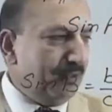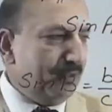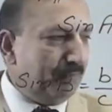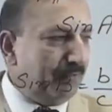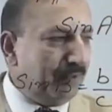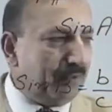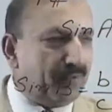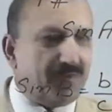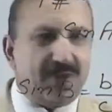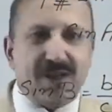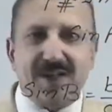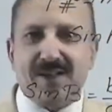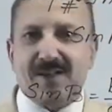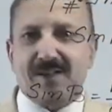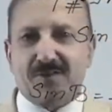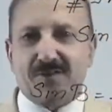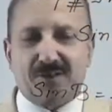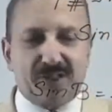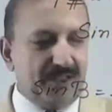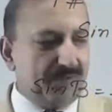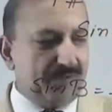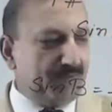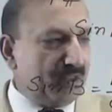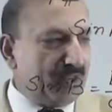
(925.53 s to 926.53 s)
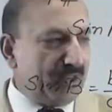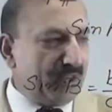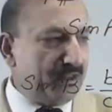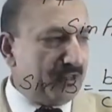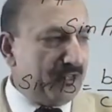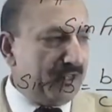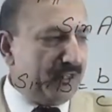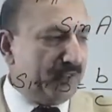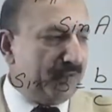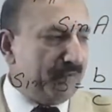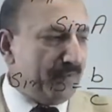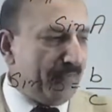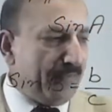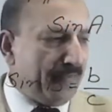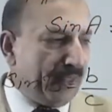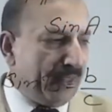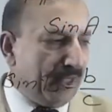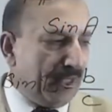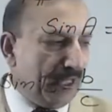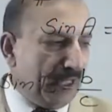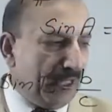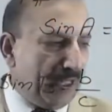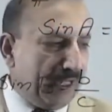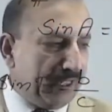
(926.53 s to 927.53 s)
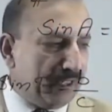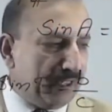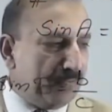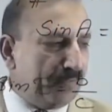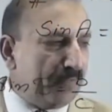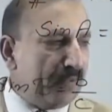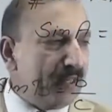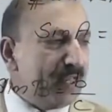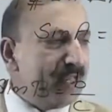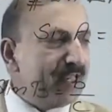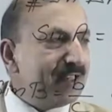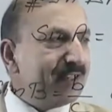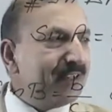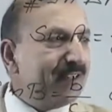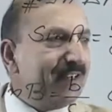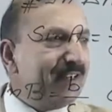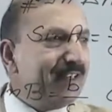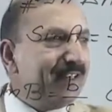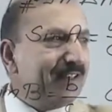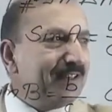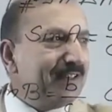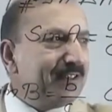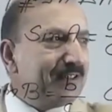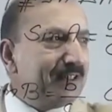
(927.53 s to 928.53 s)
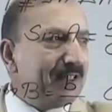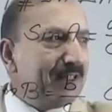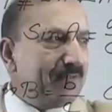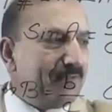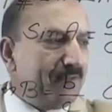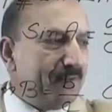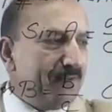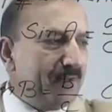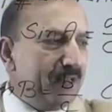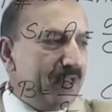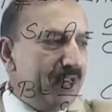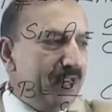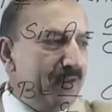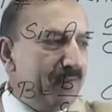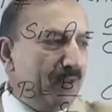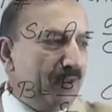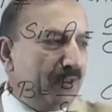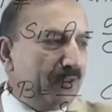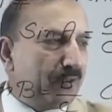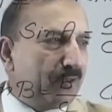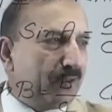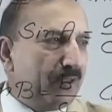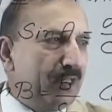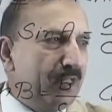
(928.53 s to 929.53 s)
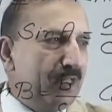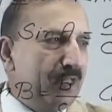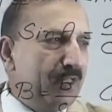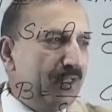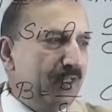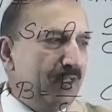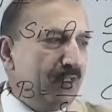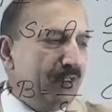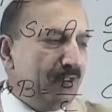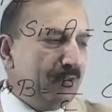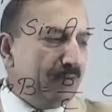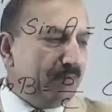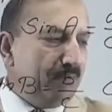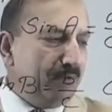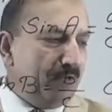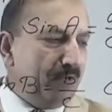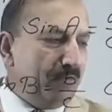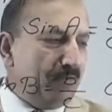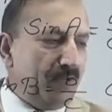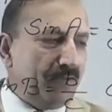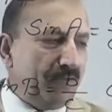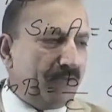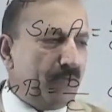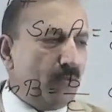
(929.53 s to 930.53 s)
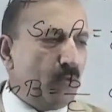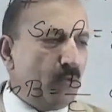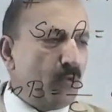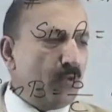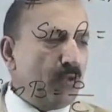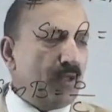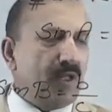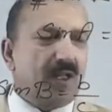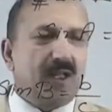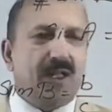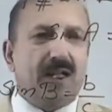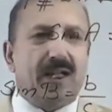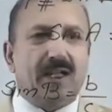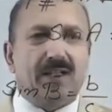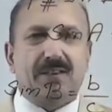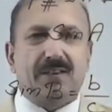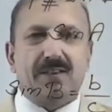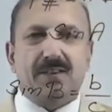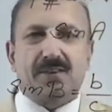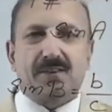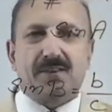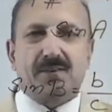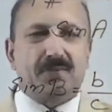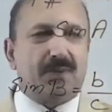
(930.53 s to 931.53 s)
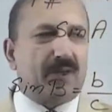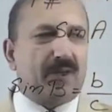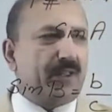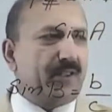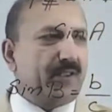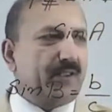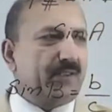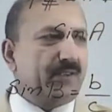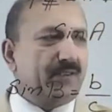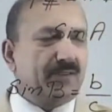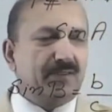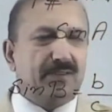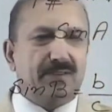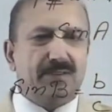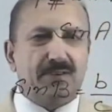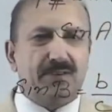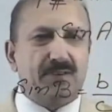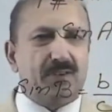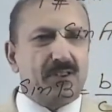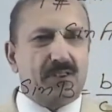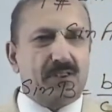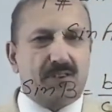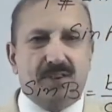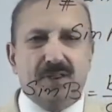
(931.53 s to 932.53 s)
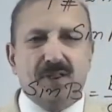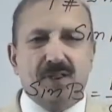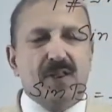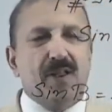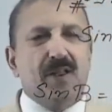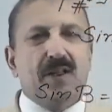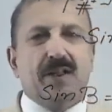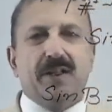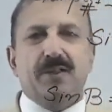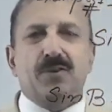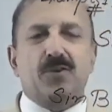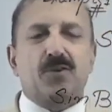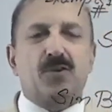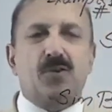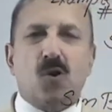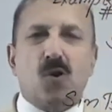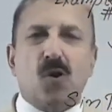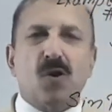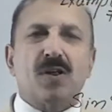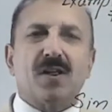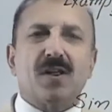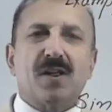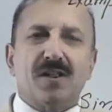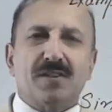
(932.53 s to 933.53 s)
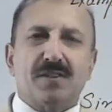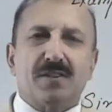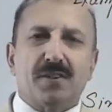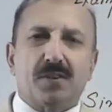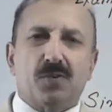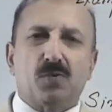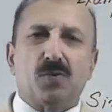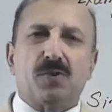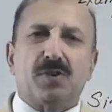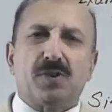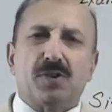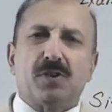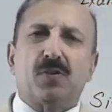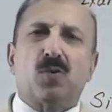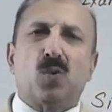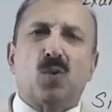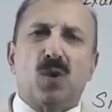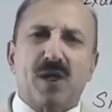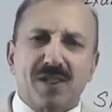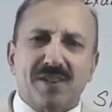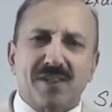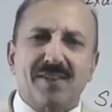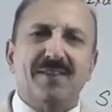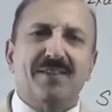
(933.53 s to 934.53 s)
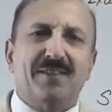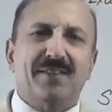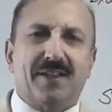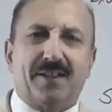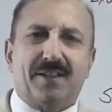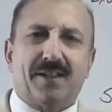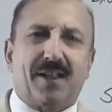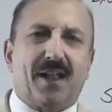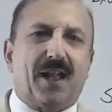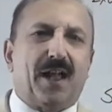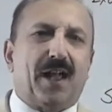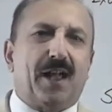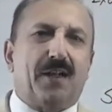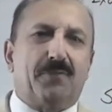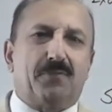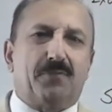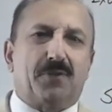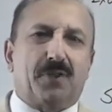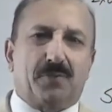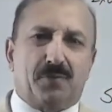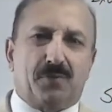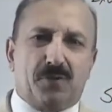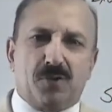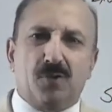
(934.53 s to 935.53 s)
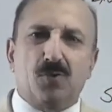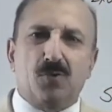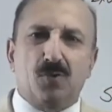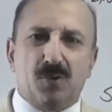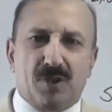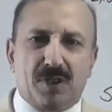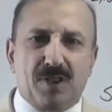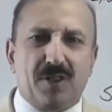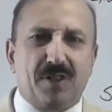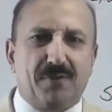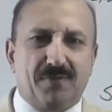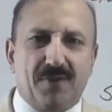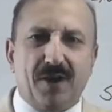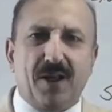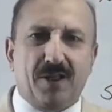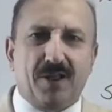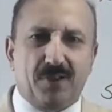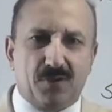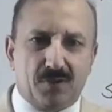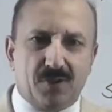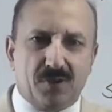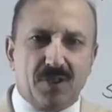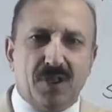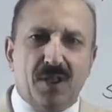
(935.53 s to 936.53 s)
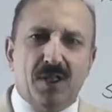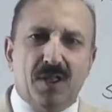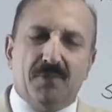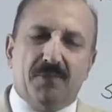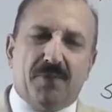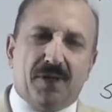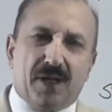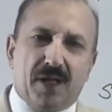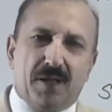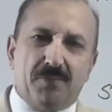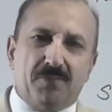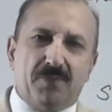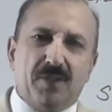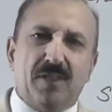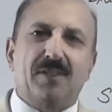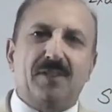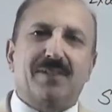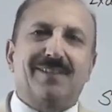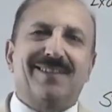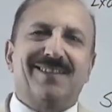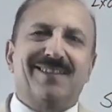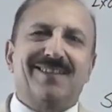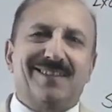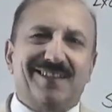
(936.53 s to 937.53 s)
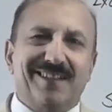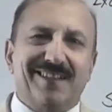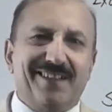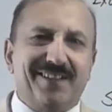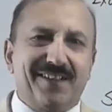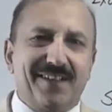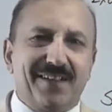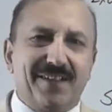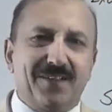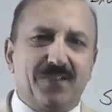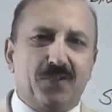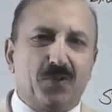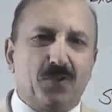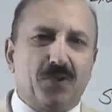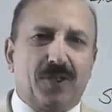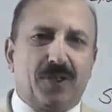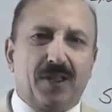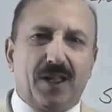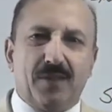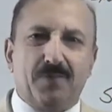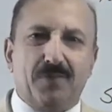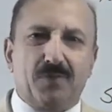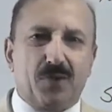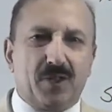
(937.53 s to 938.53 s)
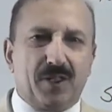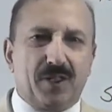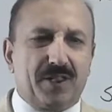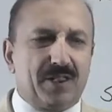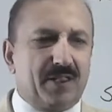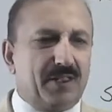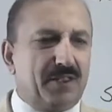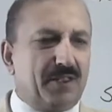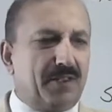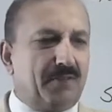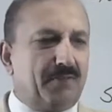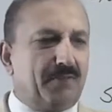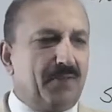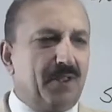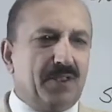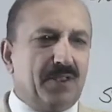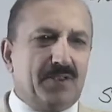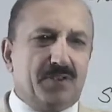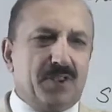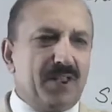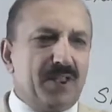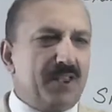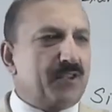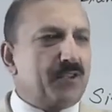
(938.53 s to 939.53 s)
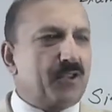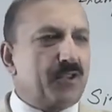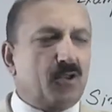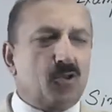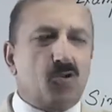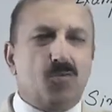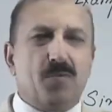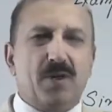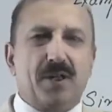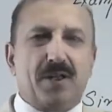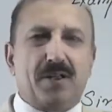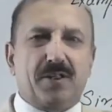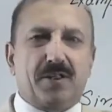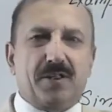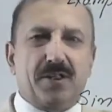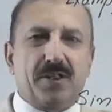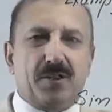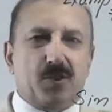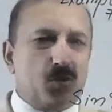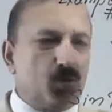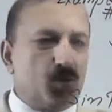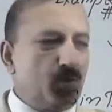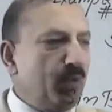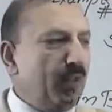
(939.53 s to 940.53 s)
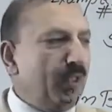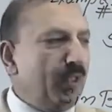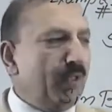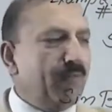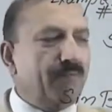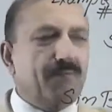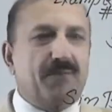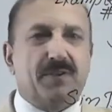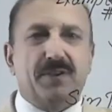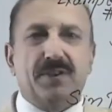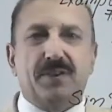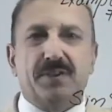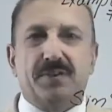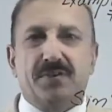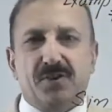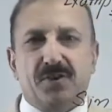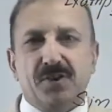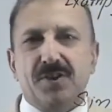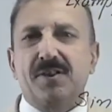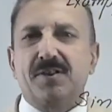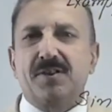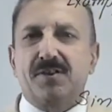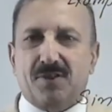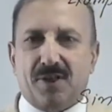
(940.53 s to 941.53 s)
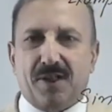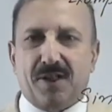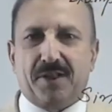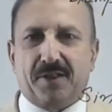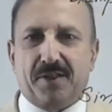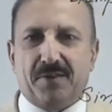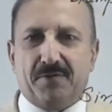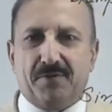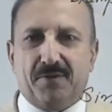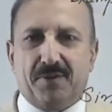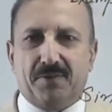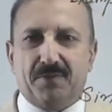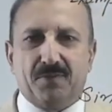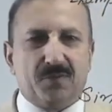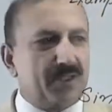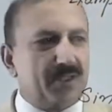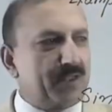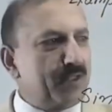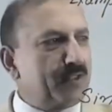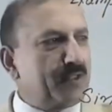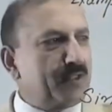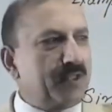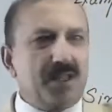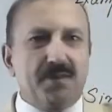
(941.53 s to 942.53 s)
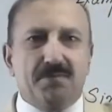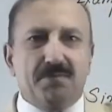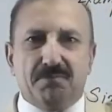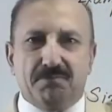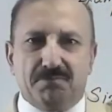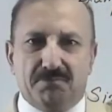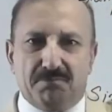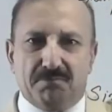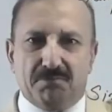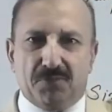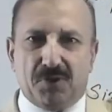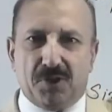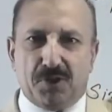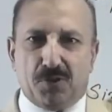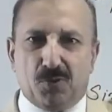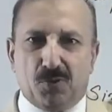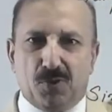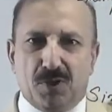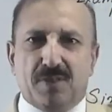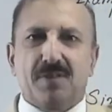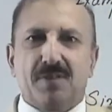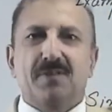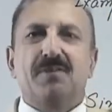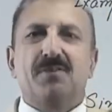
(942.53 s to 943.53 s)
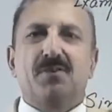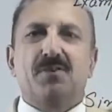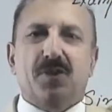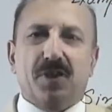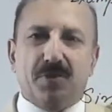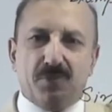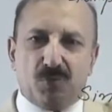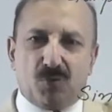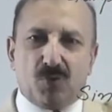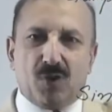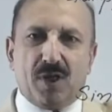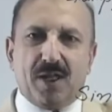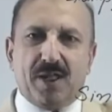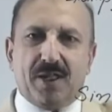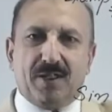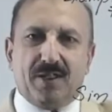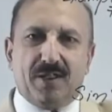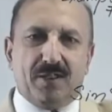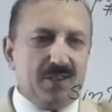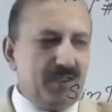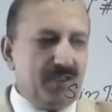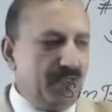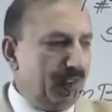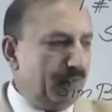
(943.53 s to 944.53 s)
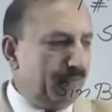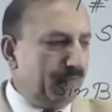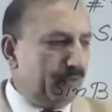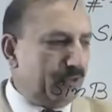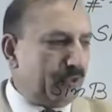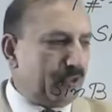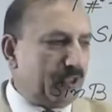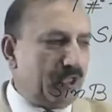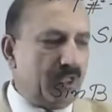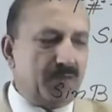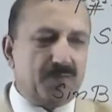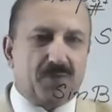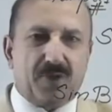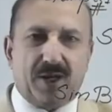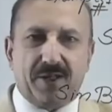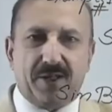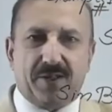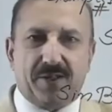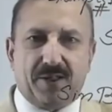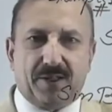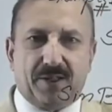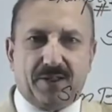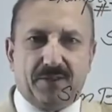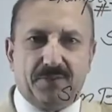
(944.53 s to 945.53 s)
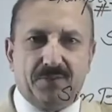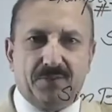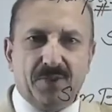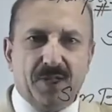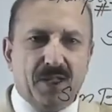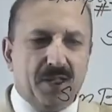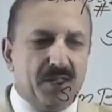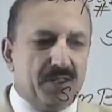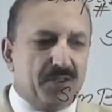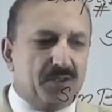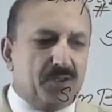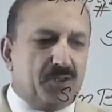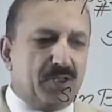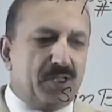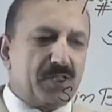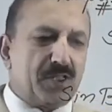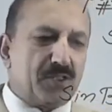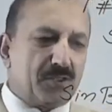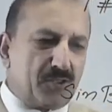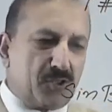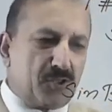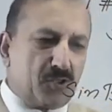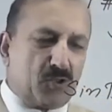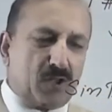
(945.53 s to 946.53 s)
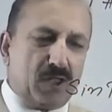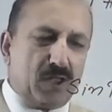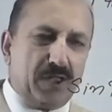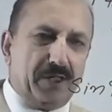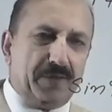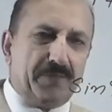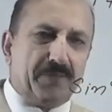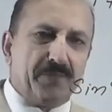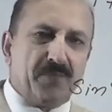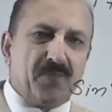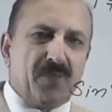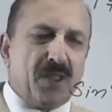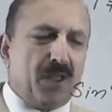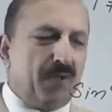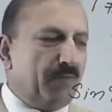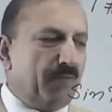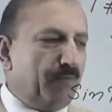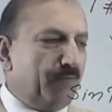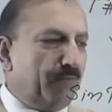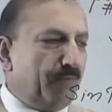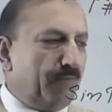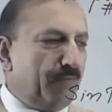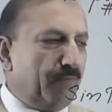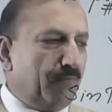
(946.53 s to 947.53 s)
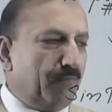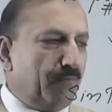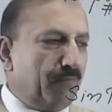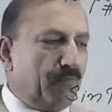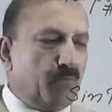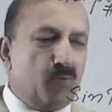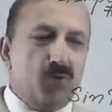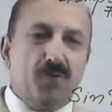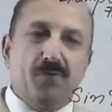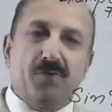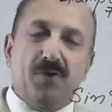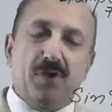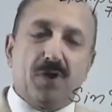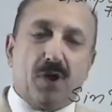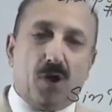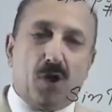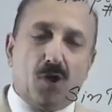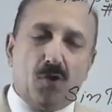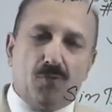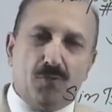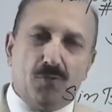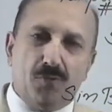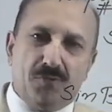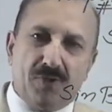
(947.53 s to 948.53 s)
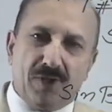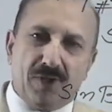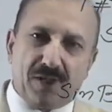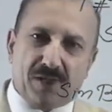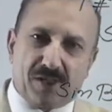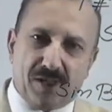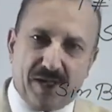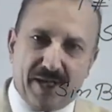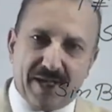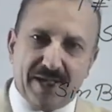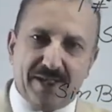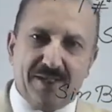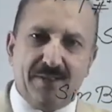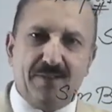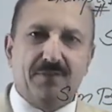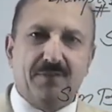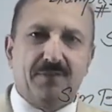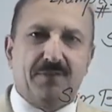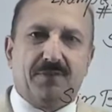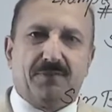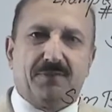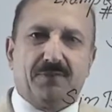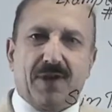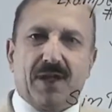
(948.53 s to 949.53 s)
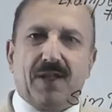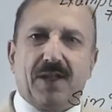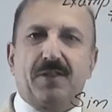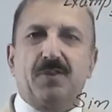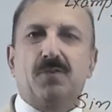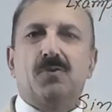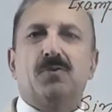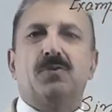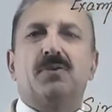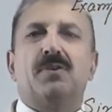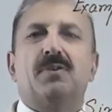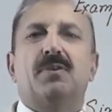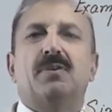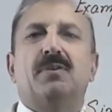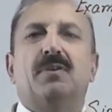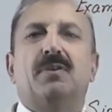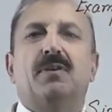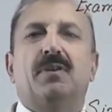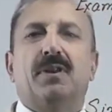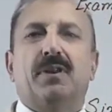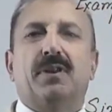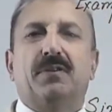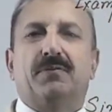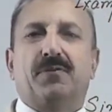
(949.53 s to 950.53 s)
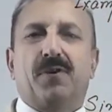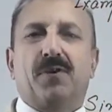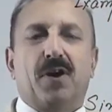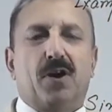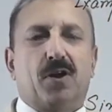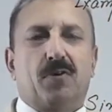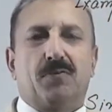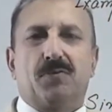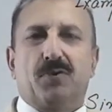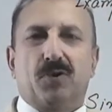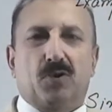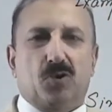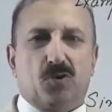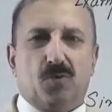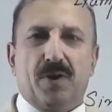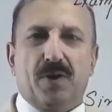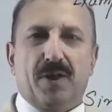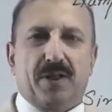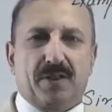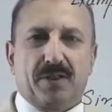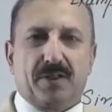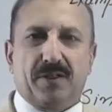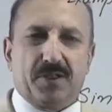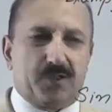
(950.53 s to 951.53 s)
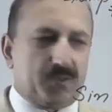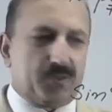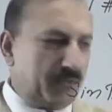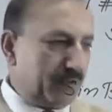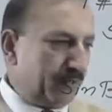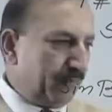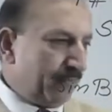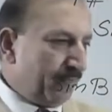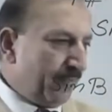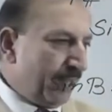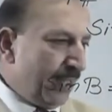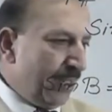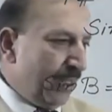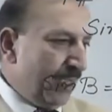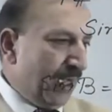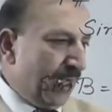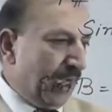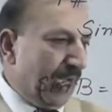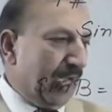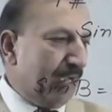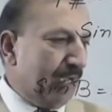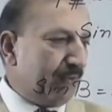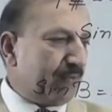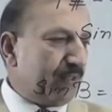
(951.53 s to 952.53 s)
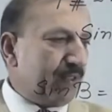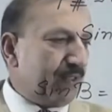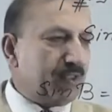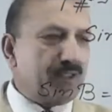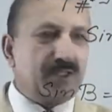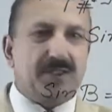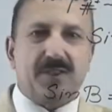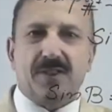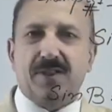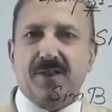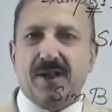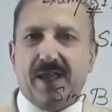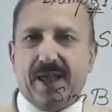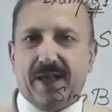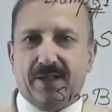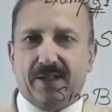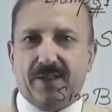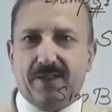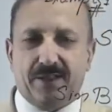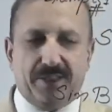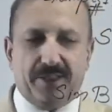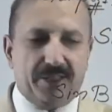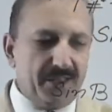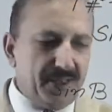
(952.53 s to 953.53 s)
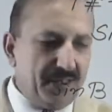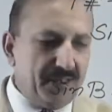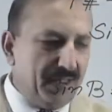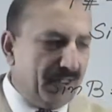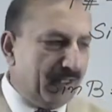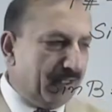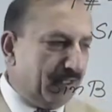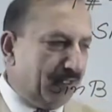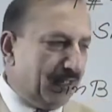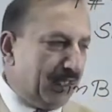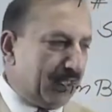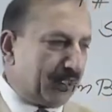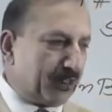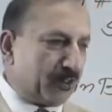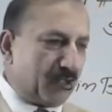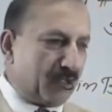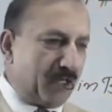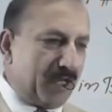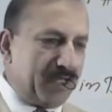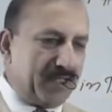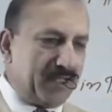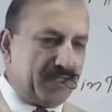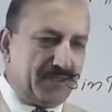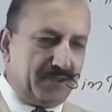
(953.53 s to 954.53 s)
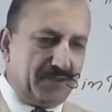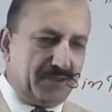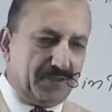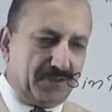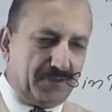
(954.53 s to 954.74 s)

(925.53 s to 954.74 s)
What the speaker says: but what I did, I replaced the English alphabet A by 3, B by 4, and this is by C. It's not a situation question that I have substituted the values, but I'm just considering to elaborate in these trigonometric ratio when the digits are given. It's the same situation, same triangle with the same right angle. Just to see how we will write the values in front of trigonometric ratios. I have considered angle A. Let's write